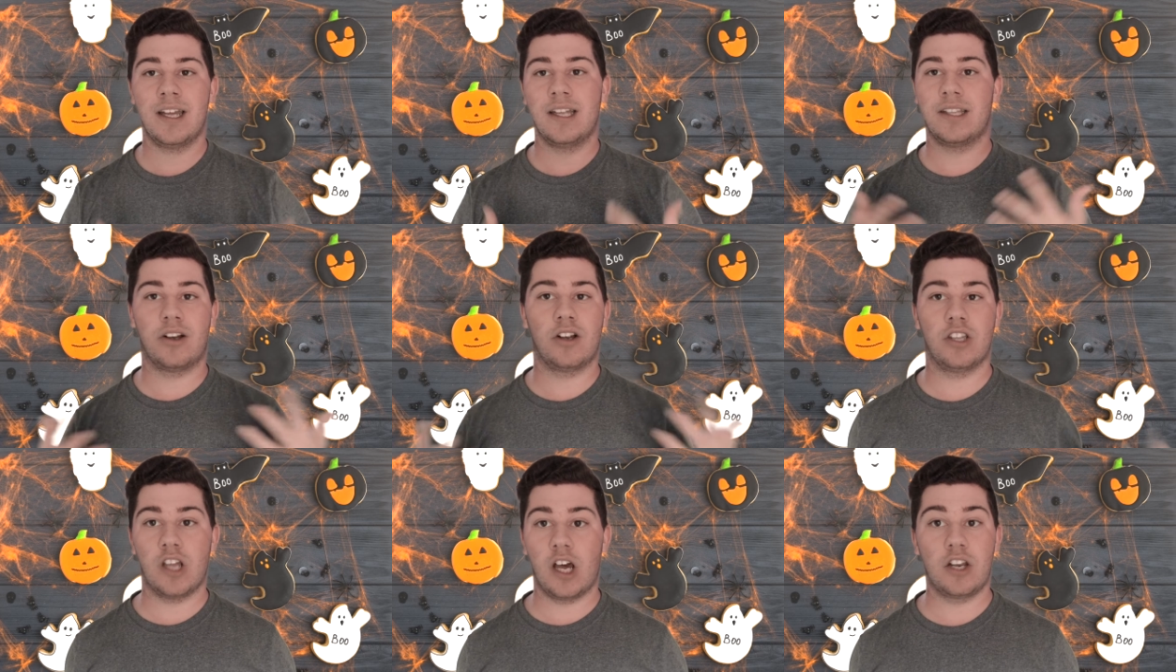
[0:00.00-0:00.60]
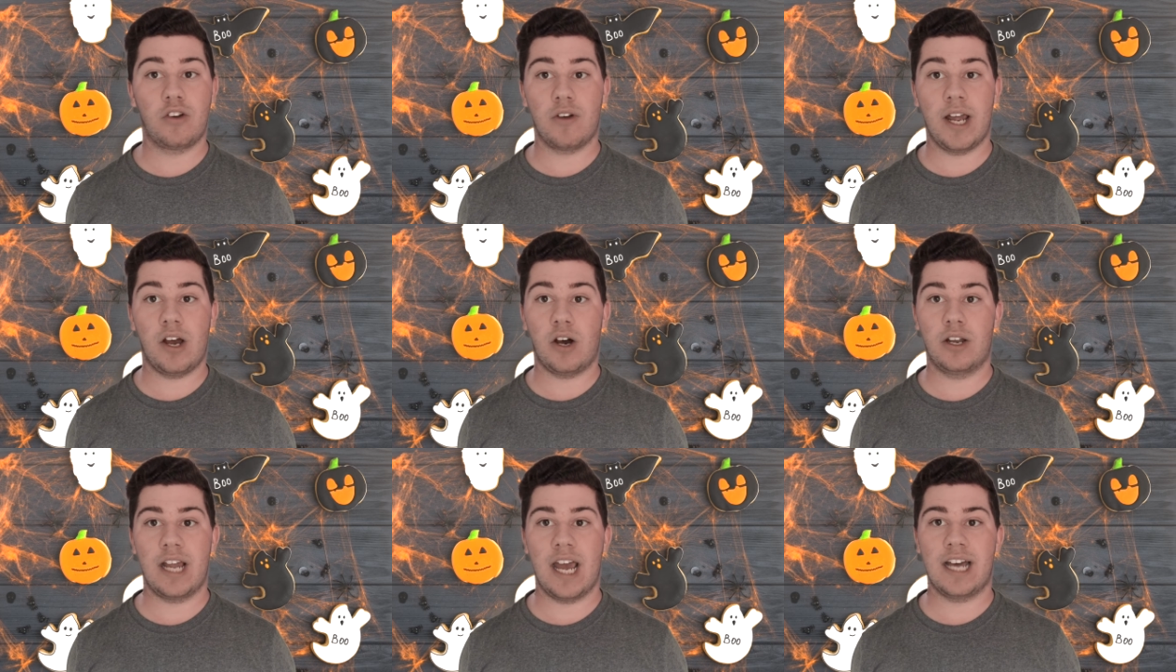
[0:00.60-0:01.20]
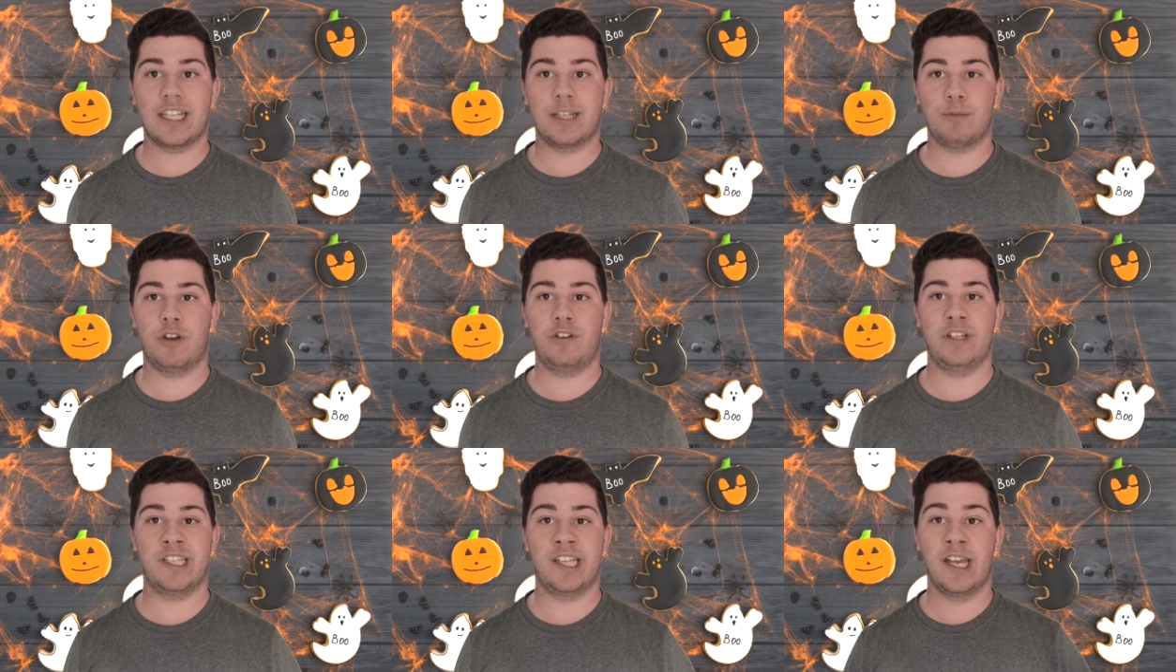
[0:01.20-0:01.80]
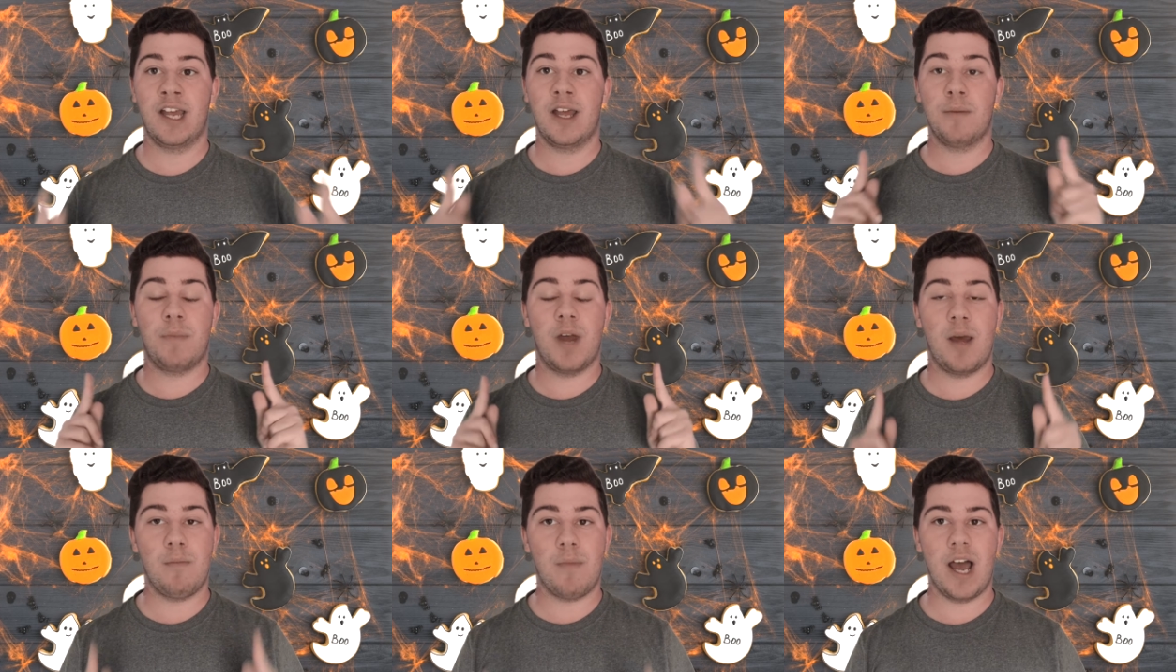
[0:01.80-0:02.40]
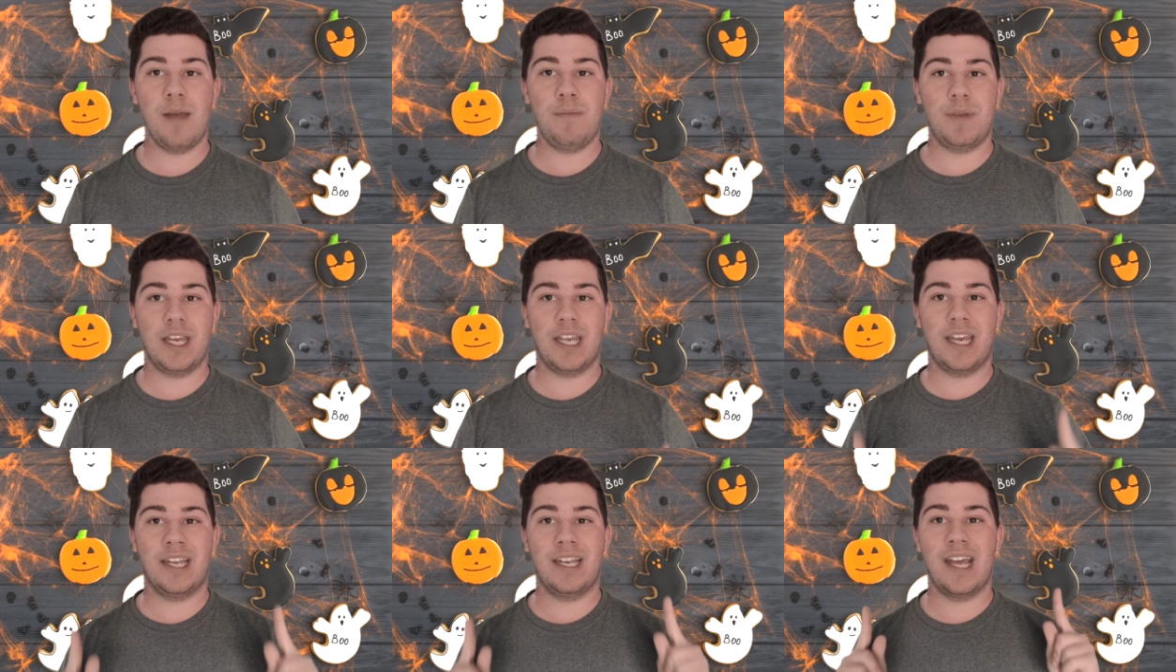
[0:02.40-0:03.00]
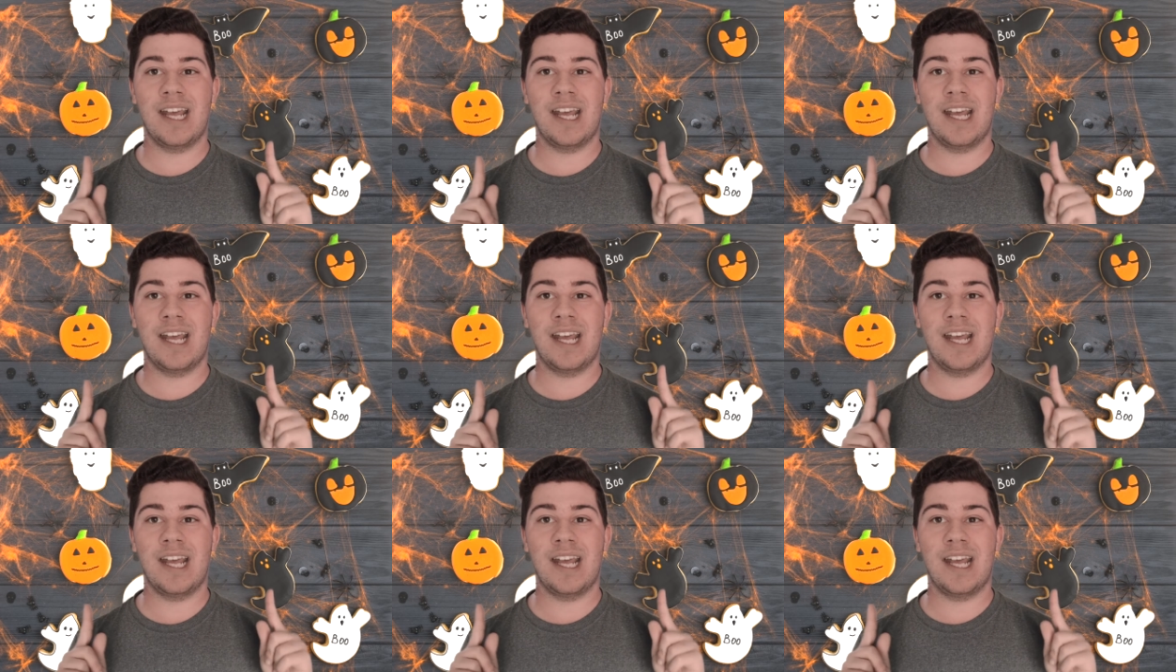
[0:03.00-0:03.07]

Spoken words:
There are a lot of great haunted house movies, but in my opinion,